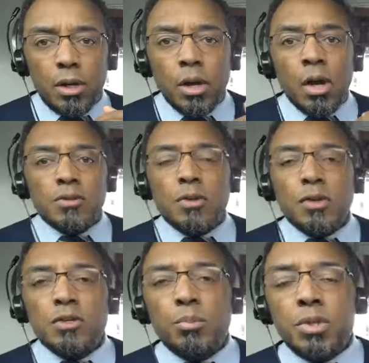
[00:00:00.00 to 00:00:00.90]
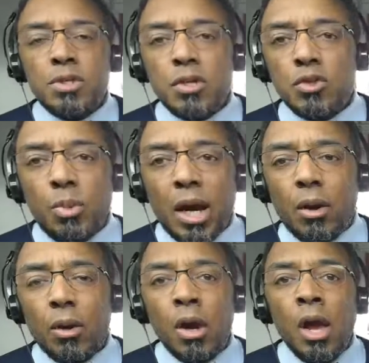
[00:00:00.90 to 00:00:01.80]
right? So there's the potential
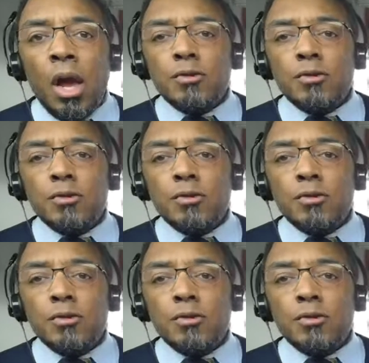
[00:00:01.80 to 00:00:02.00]
power.